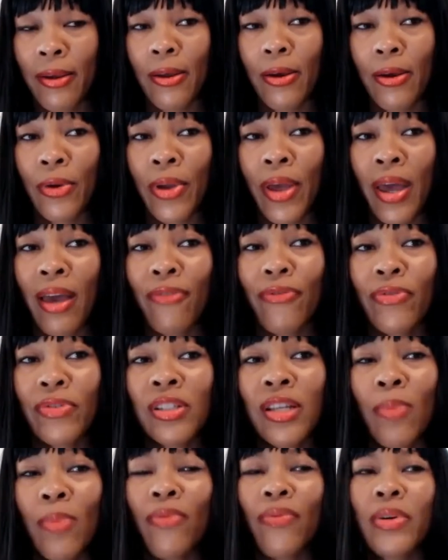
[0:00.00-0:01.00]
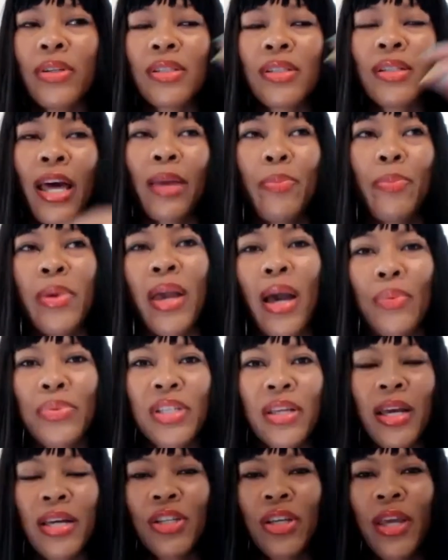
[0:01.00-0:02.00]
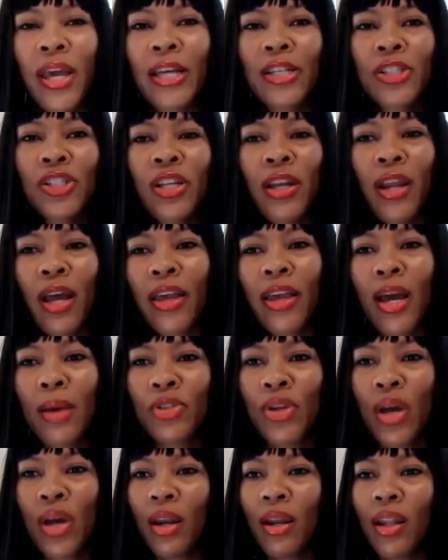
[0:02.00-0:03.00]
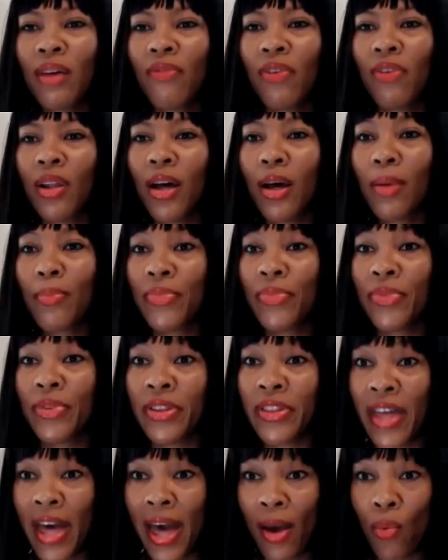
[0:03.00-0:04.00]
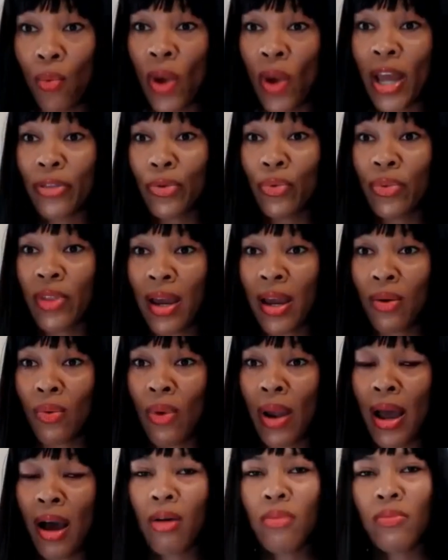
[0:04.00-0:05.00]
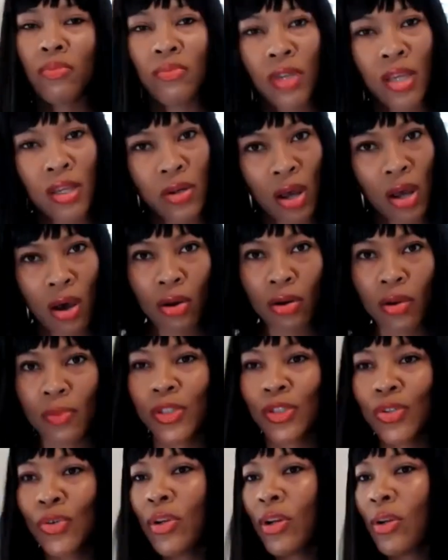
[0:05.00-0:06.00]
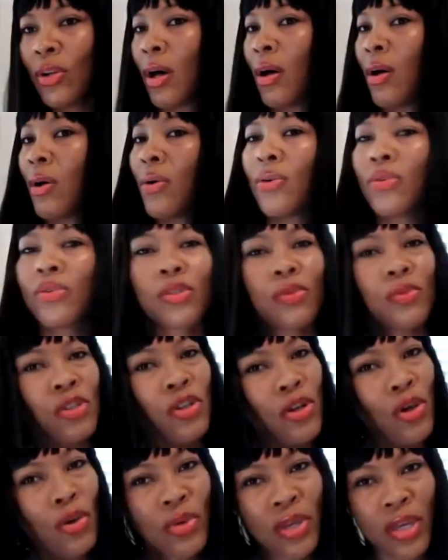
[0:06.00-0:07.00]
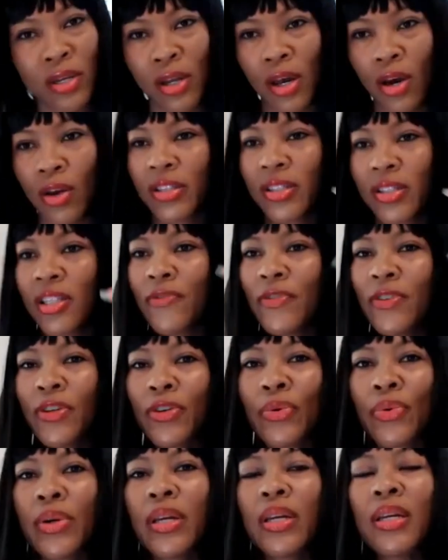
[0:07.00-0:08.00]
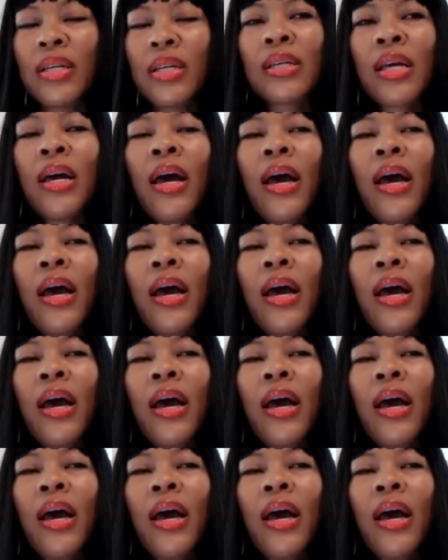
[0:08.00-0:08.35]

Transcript: Okay, for some of us, like me, I was in education. I kept trying to level up that way through that route, getting mm-hmm. all them student loans, you know, getting all these different degrees,